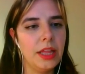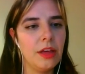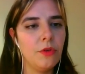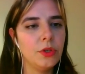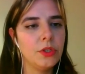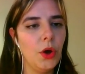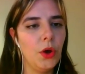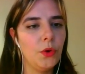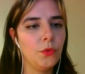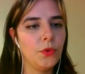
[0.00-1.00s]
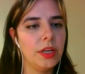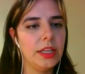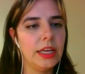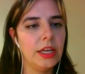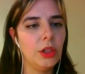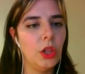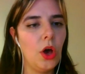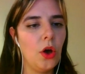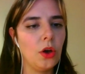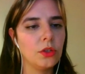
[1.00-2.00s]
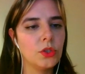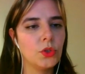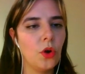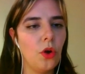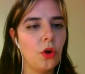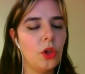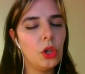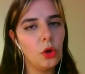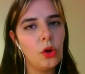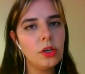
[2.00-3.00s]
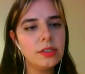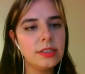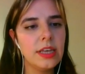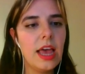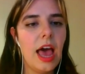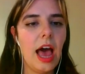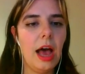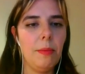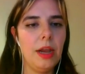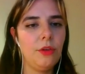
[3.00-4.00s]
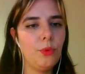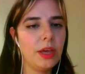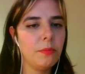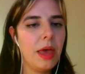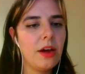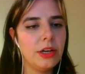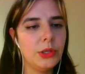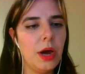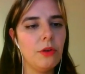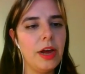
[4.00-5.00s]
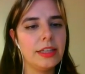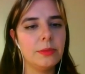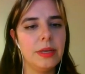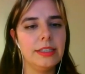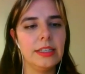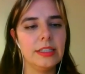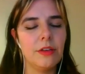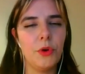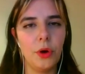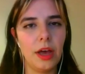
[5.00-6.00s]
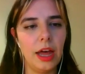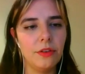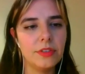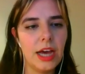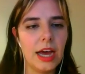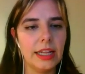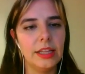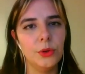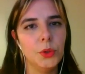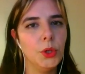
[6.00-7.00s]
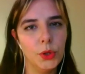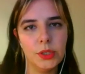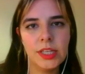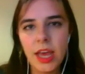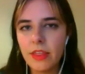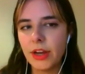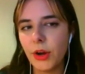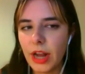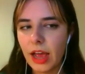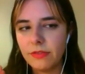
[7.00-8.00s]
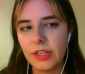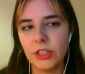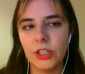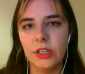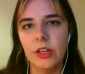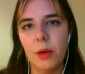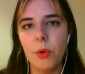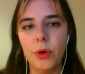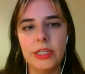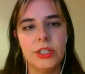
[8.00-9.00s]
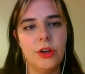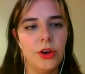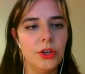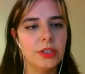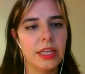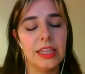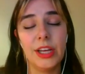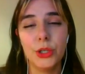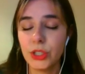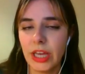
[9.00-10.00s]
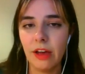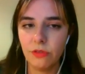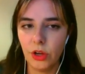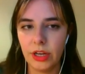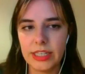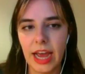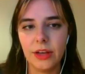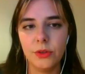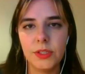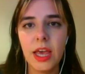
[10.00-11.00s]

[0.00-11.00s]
And they've also got really long, strong claws. And if we compare it to our rat species, they've got kind of tiny little claws. They don't have such a pointy nose, and they usually have longer tails.